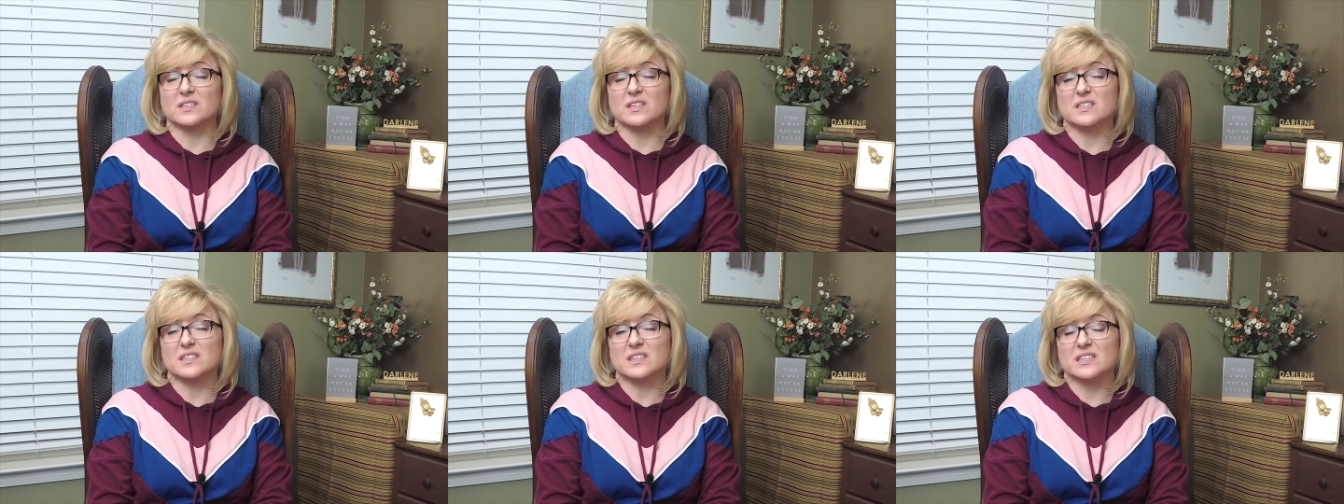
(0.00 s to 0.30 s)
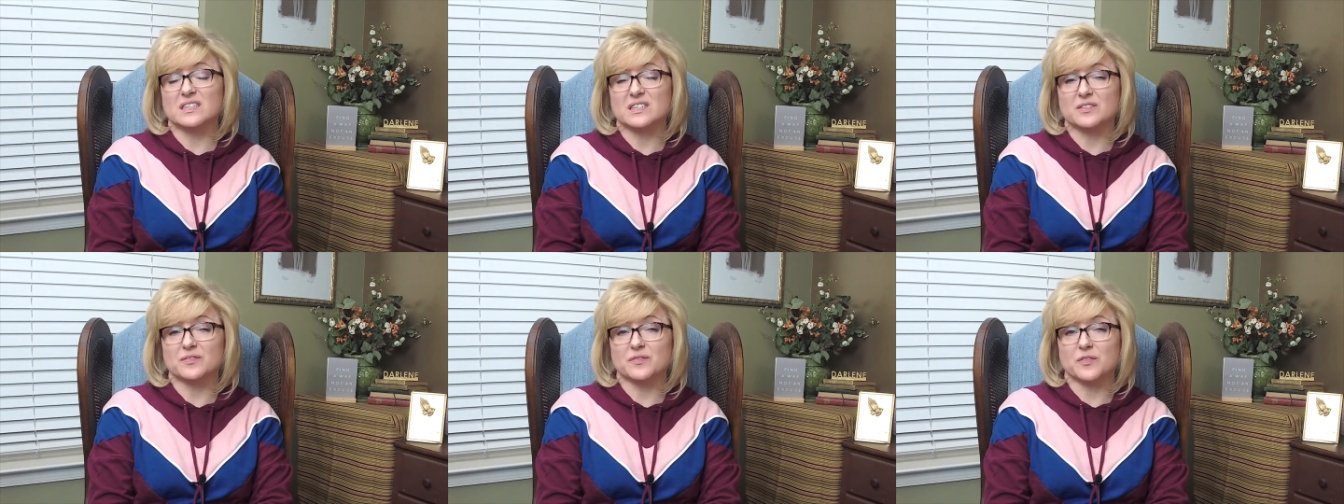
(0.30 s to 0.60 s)
Since
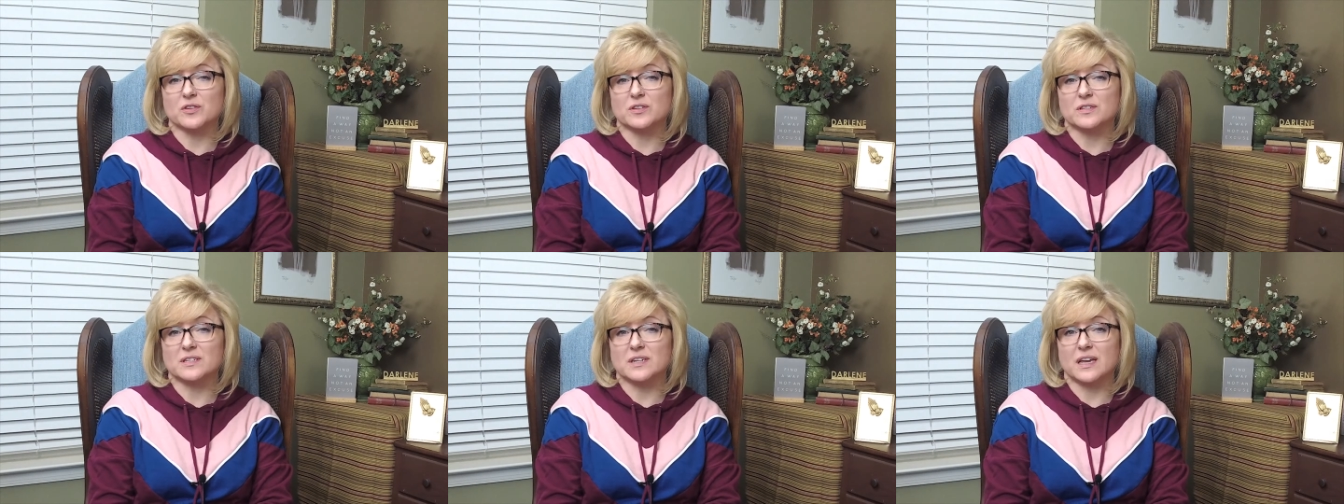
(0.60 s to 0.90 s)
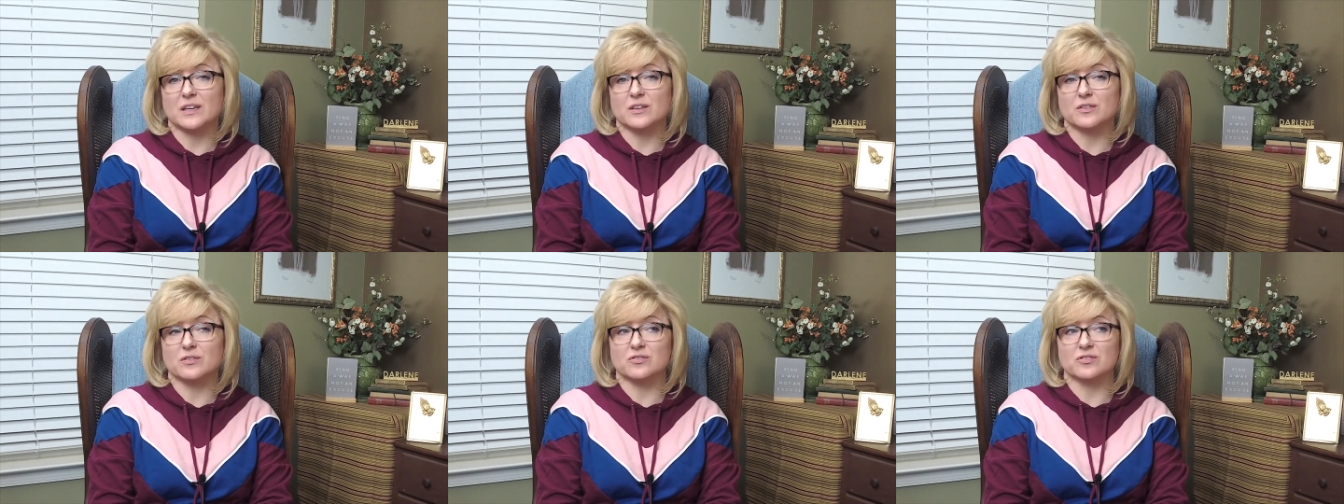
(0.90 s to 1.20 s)
it's the first
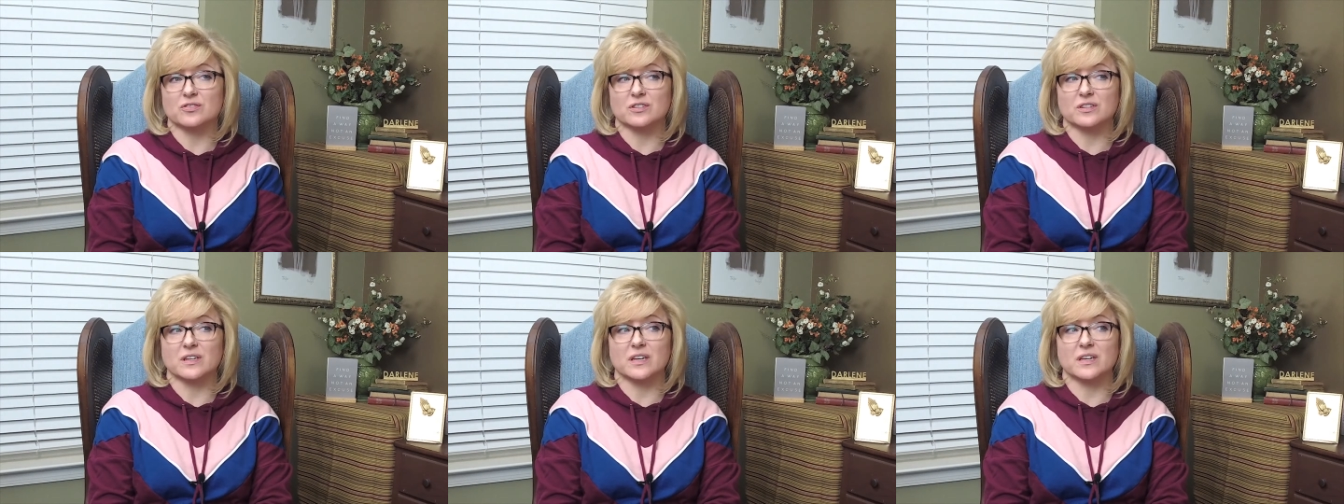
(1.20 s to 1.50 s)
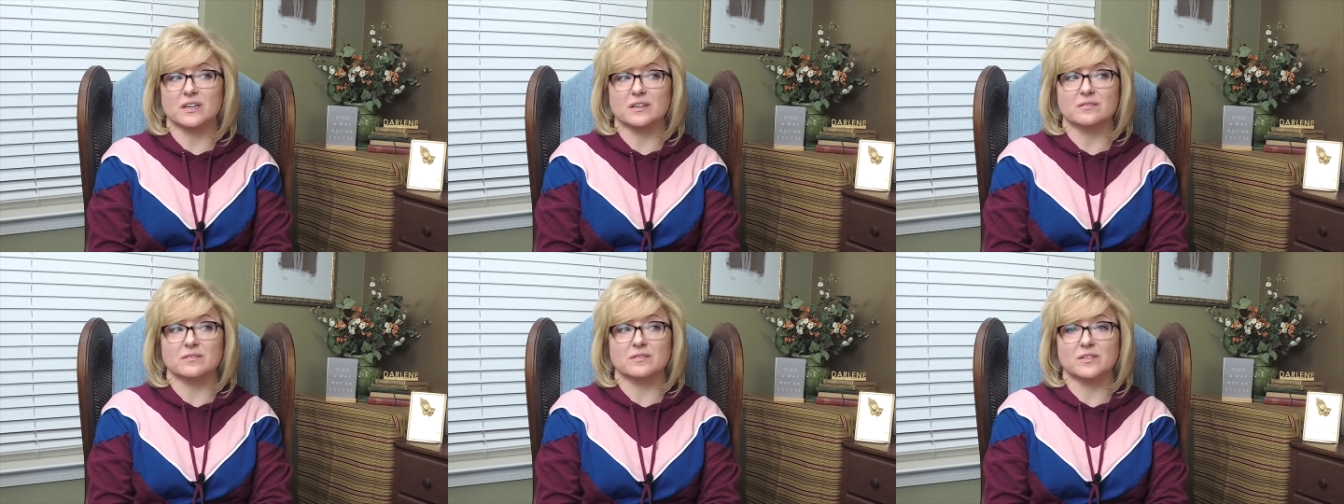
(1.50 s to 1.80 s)
day,
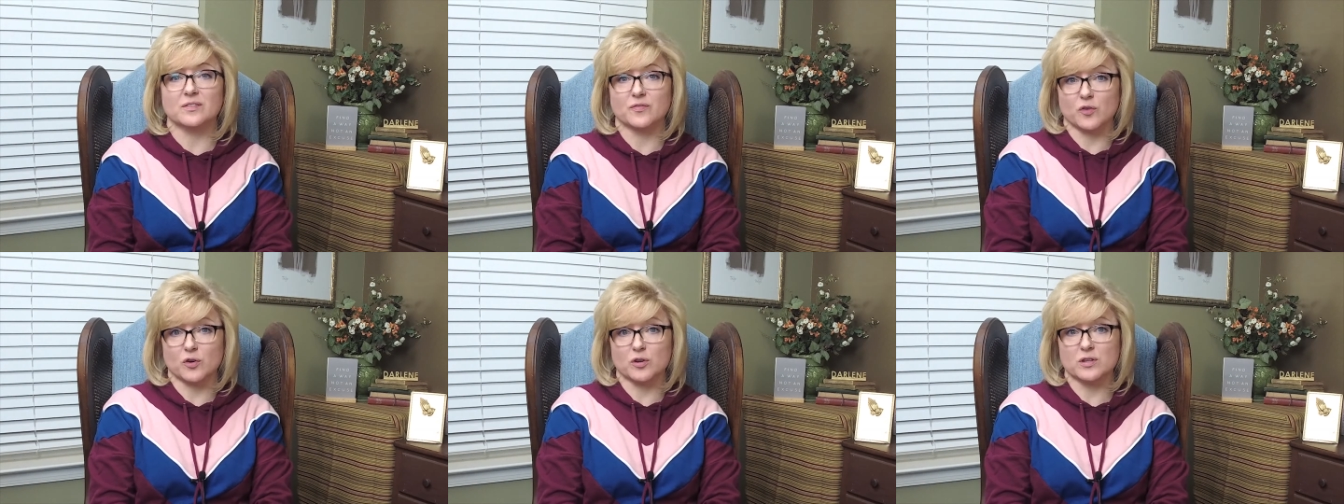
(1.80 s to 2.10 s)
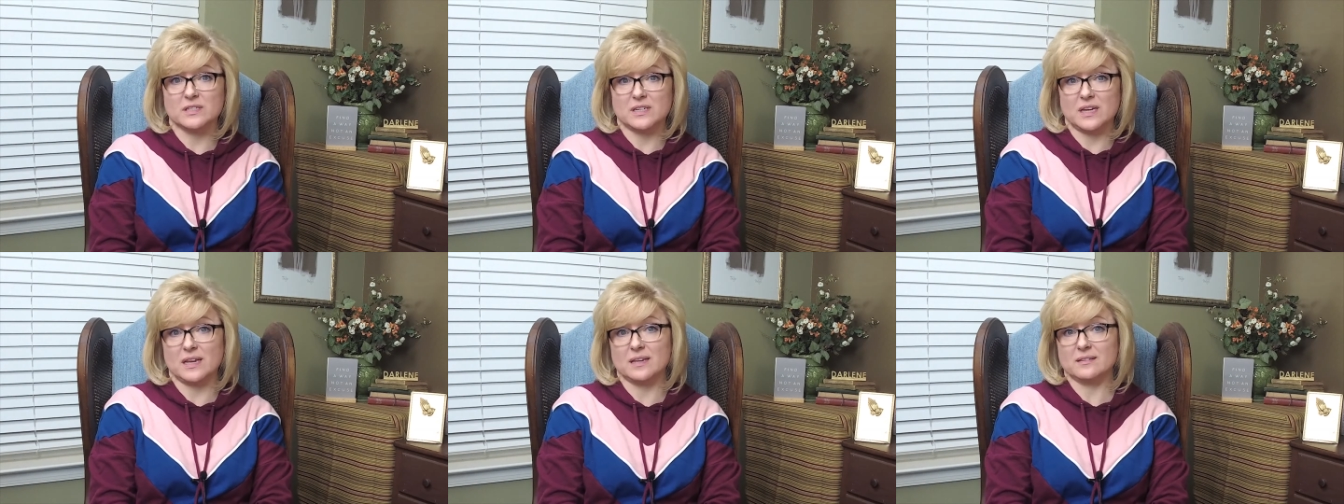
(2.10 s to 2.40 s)
usually the
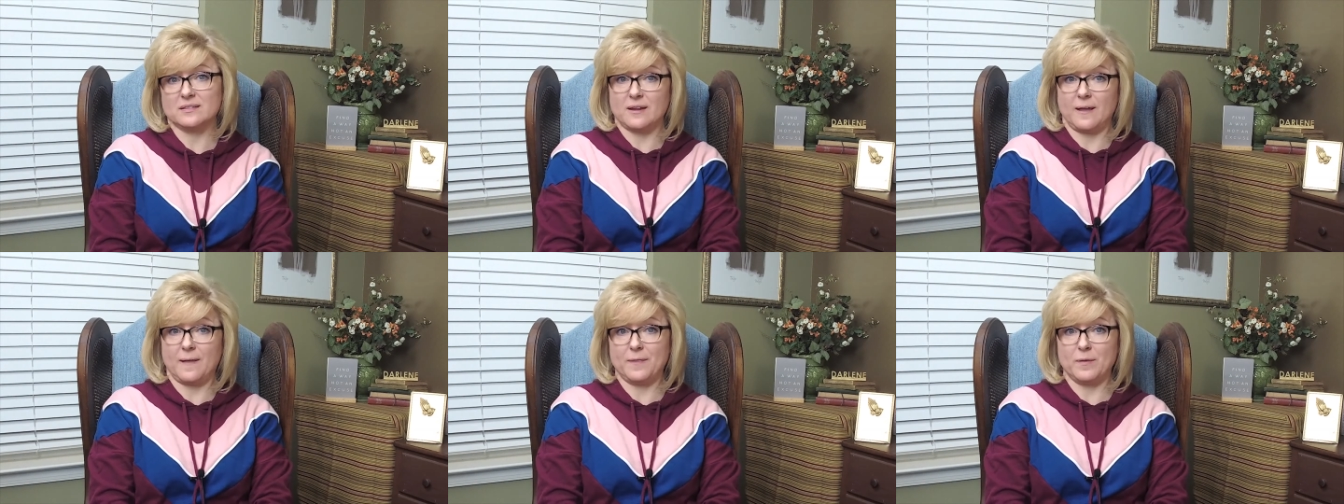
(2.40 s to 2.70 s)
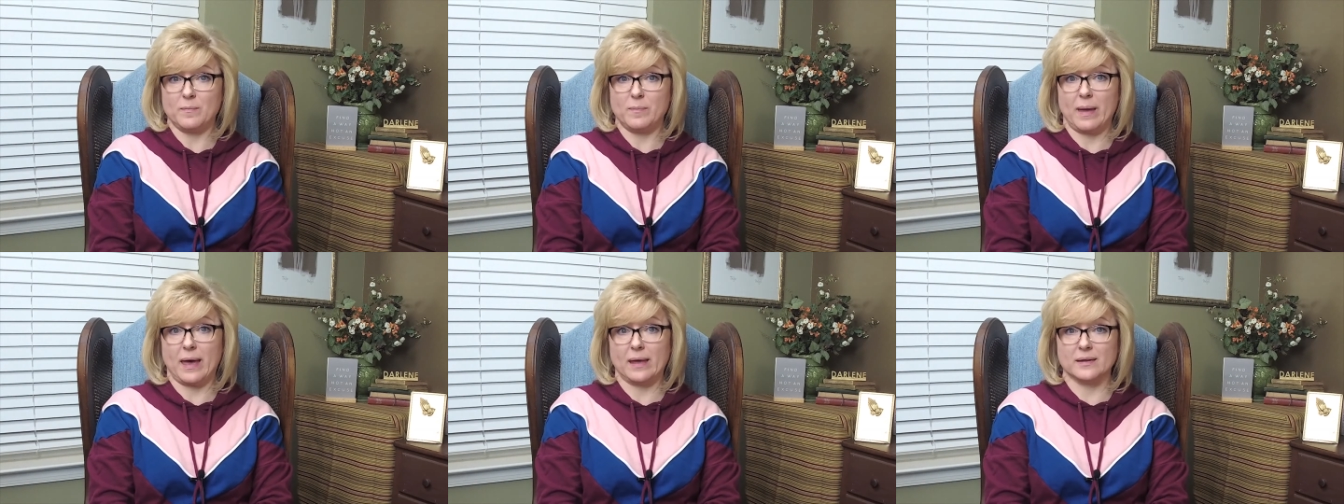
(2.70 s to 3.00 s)
first day is not
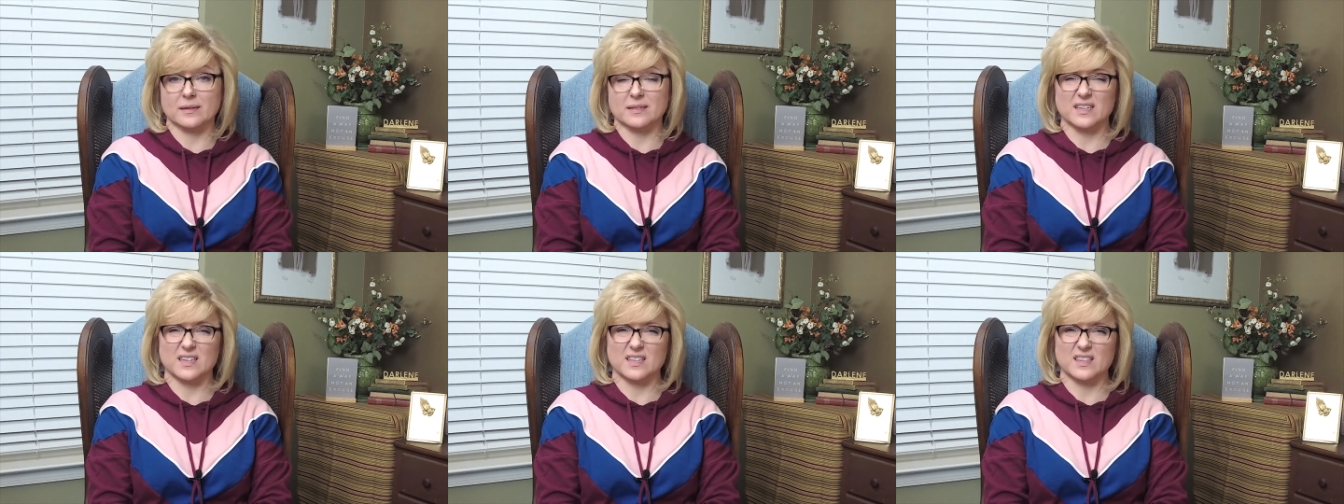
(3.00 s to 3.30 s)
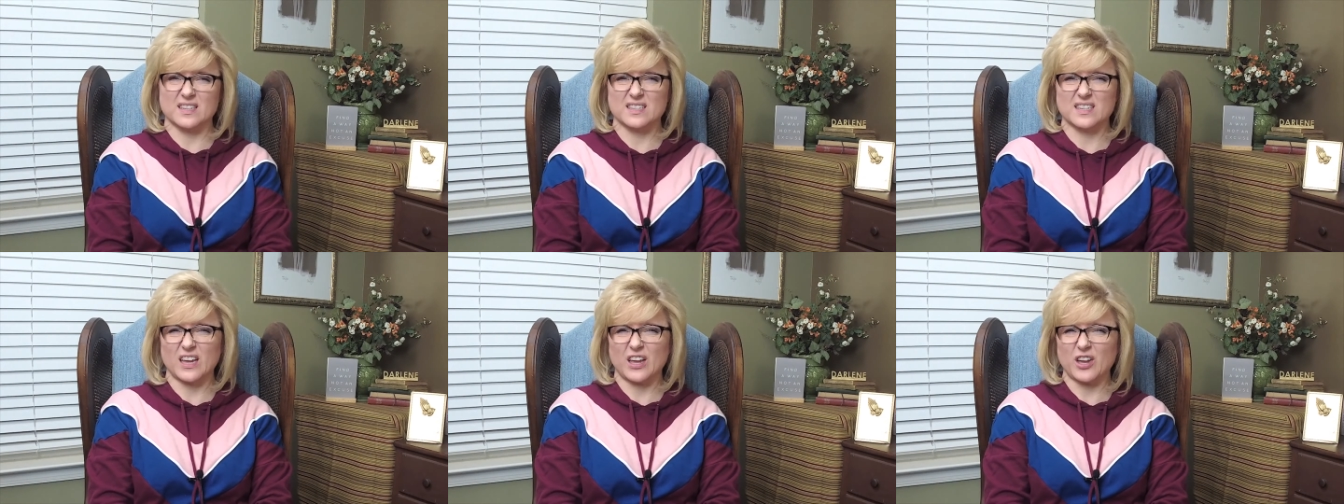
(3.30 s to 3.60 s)
that bad. It's like
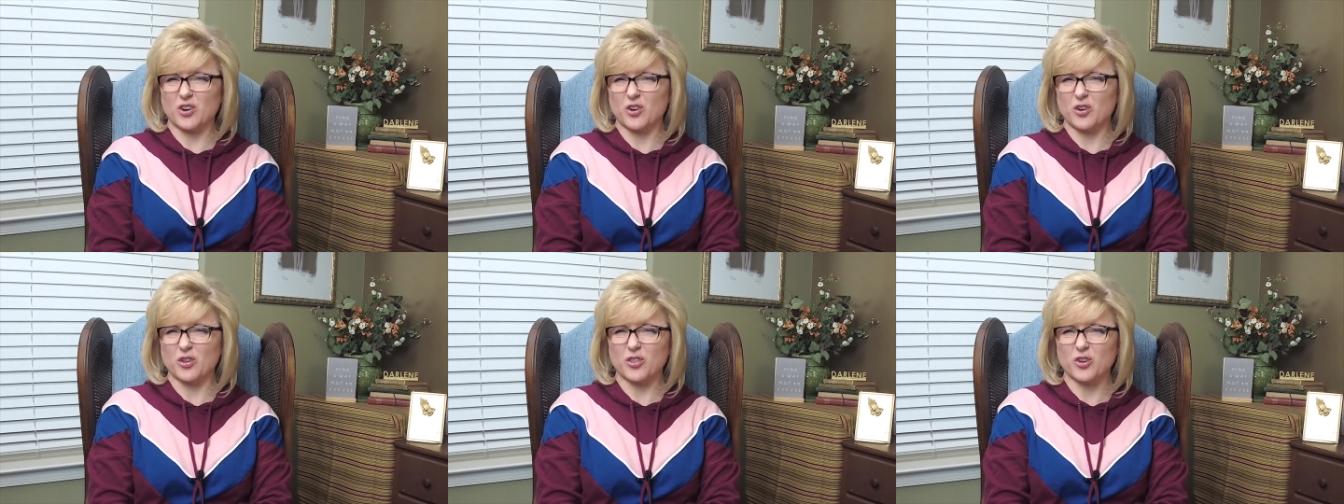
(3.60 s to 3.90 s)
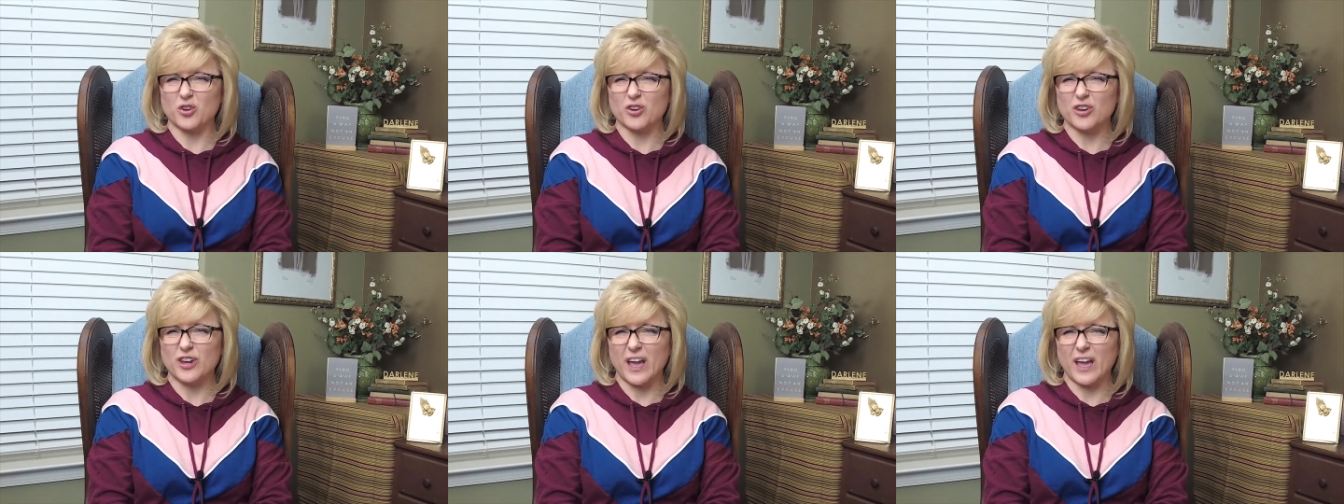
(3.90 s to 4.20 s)
the second or
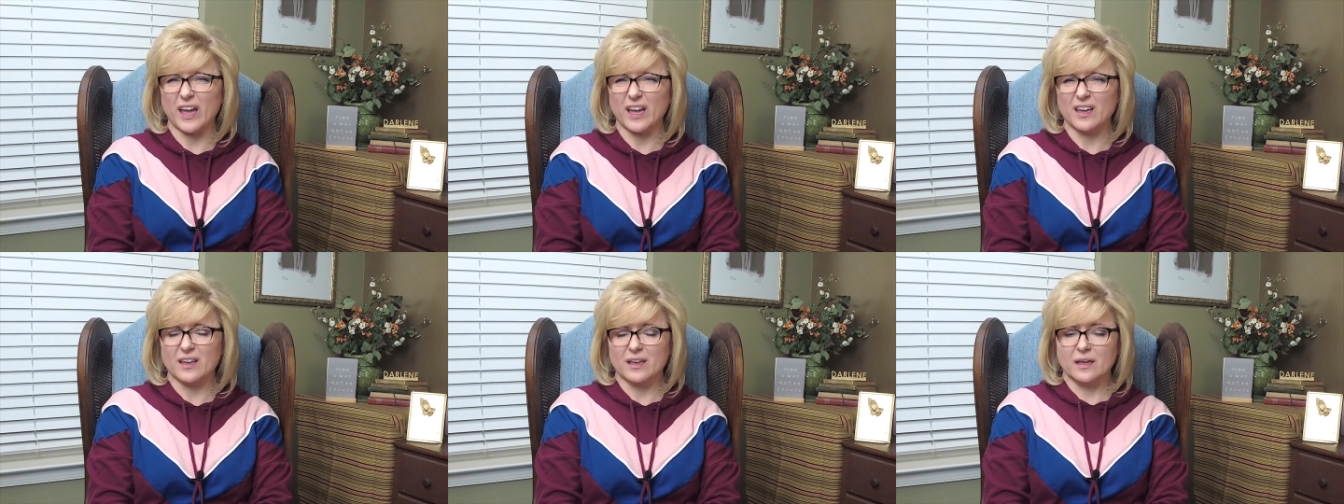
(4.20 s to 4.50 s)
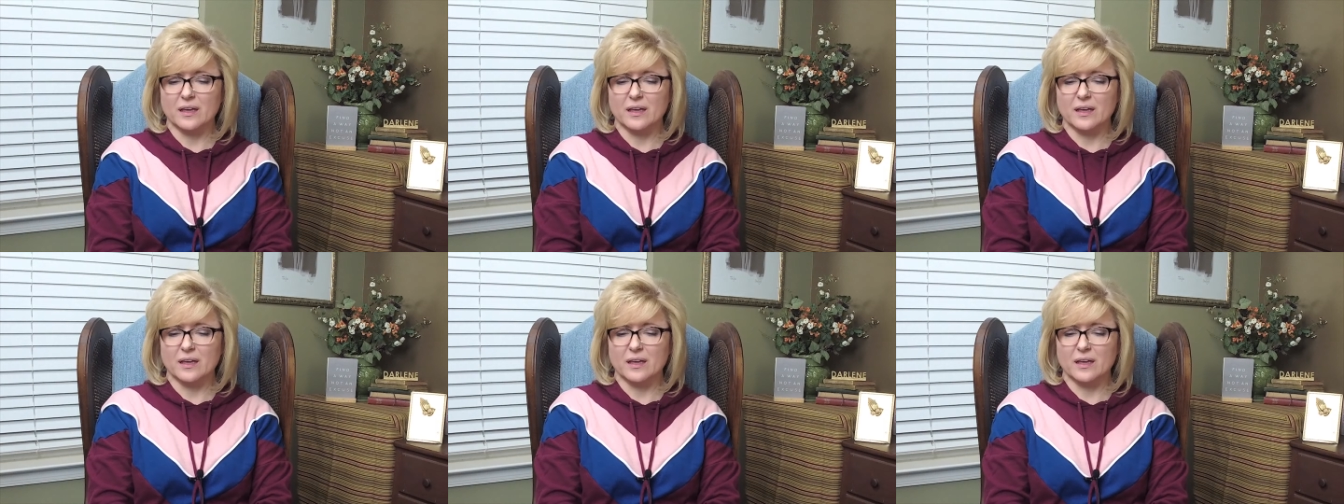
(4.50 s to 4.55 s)
third day.